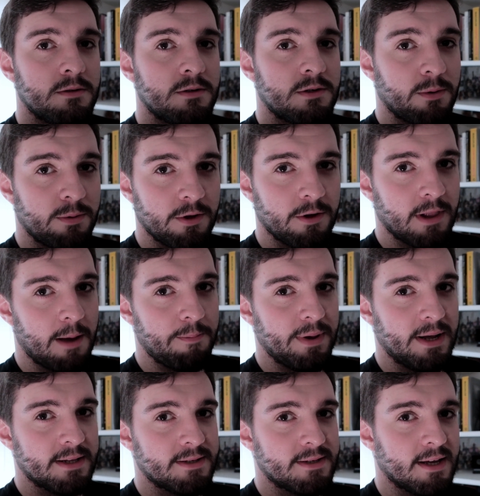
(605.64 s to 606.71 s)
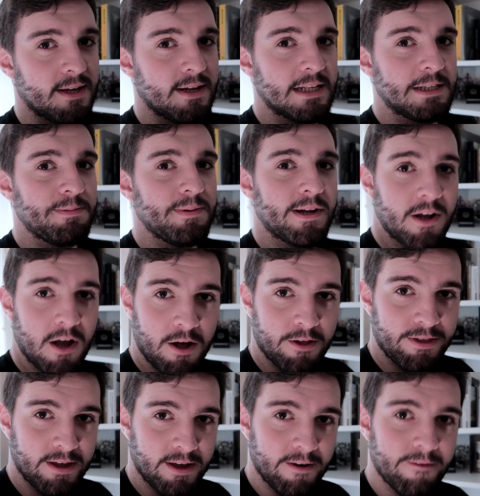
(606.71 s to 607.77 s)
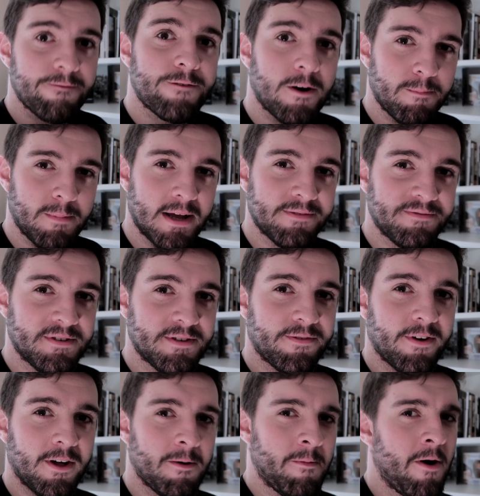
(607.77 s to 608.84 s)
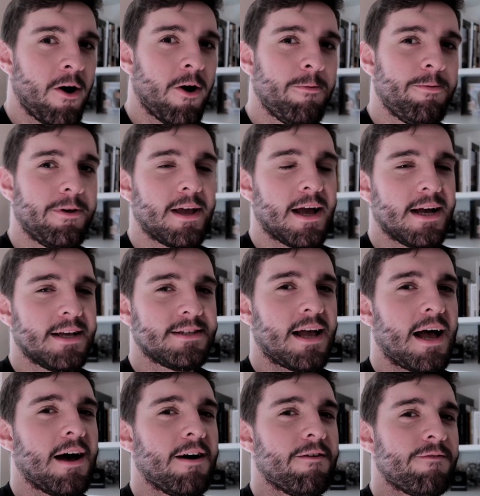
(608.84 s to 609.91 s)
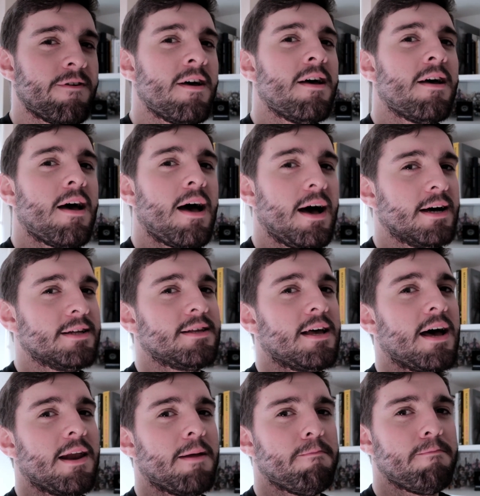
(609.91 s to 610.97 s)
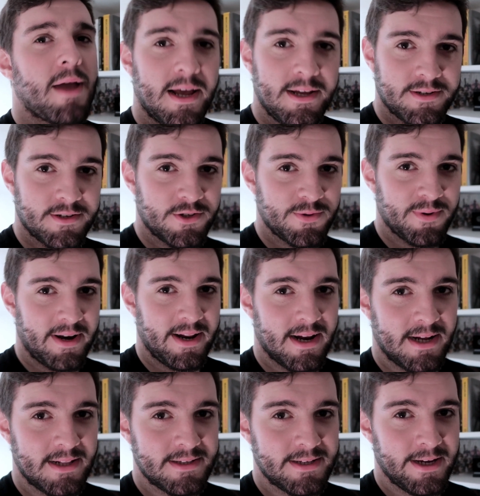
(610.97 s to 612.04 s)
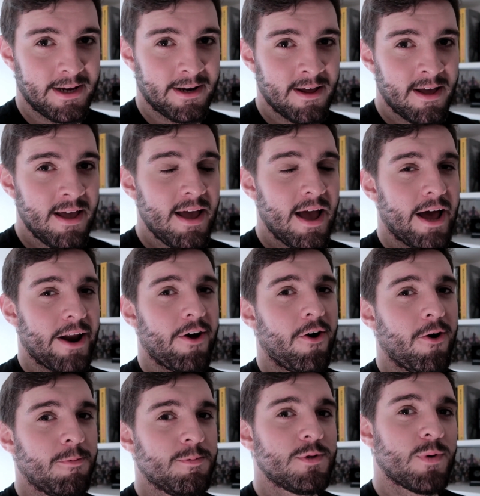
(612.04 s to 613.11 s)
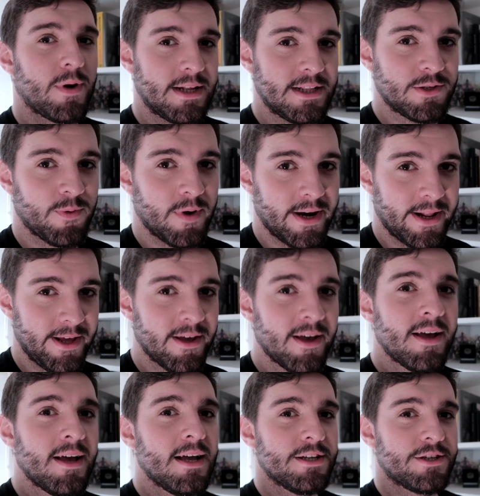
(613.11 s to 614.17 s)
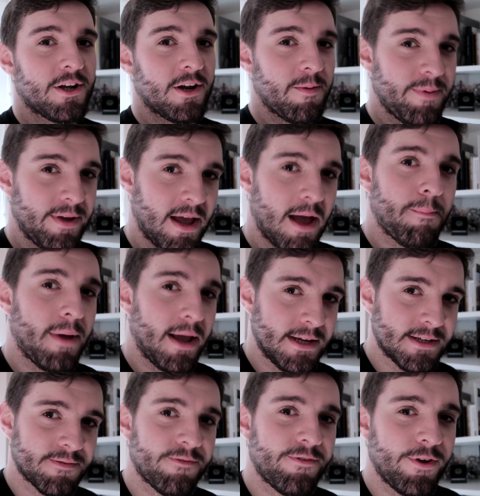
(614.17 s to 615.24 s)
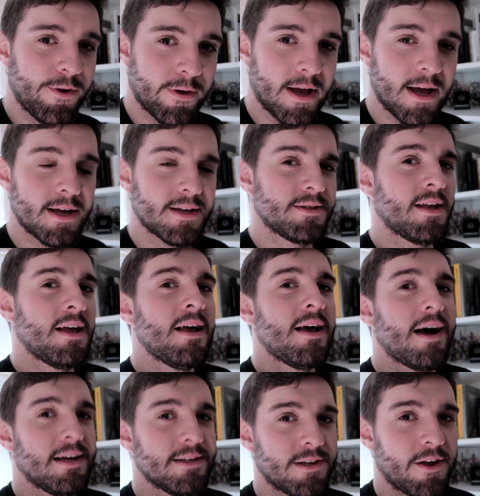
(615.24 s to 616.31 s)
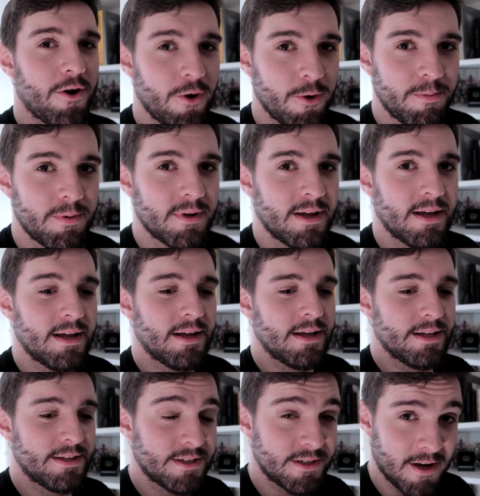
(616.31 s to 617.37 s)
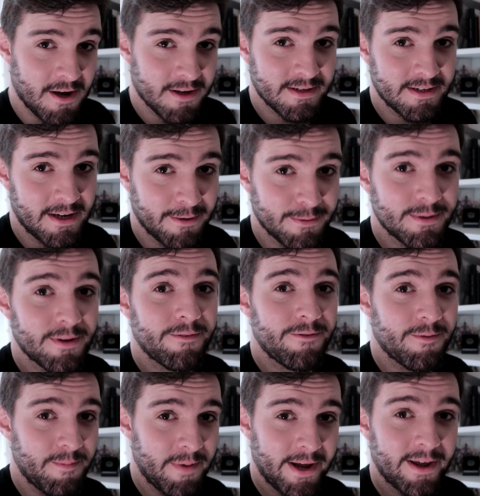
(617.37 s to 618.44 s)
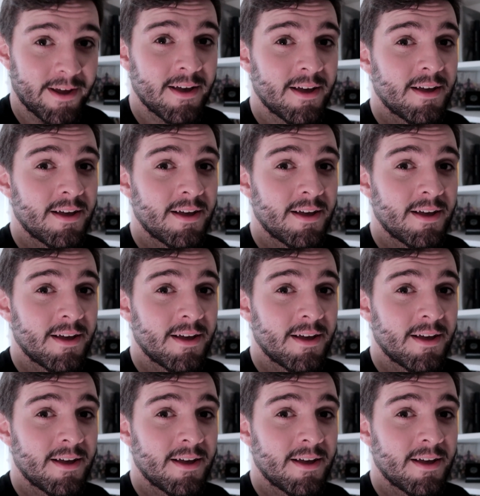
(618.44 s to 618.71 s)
So with all that being said, it's been Garth here from Murphy's Film. Hope you guys have had an amazing 2019, and I hope 2020 is going to be amazing for you guys, as I hope it started out for me.